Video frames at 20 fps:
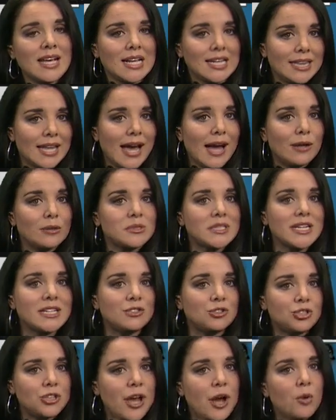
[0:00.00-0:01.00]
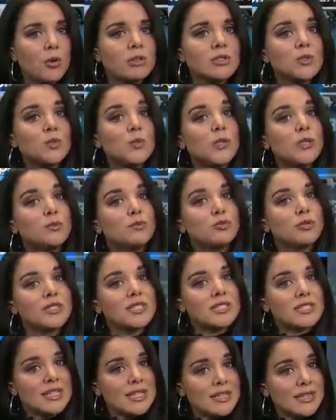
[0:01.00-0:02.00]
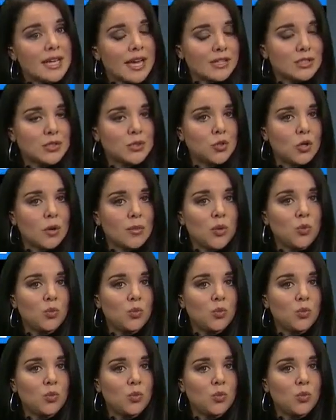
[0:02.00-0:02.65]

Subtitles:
Clouds and showers will precede that storm,